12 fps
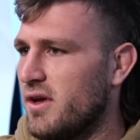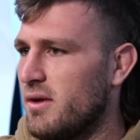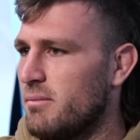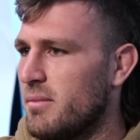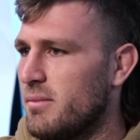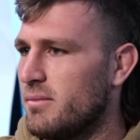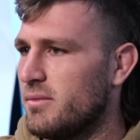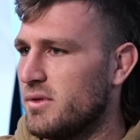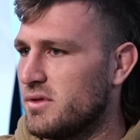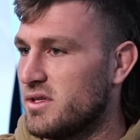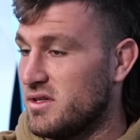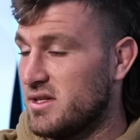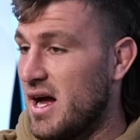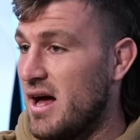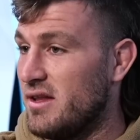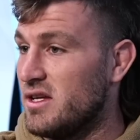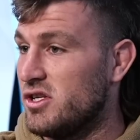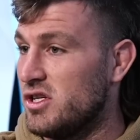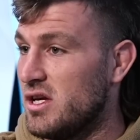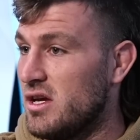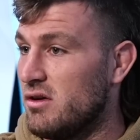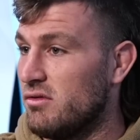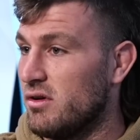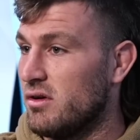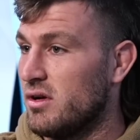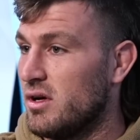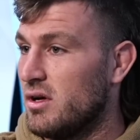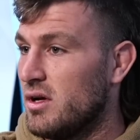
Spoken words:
them to start this year. And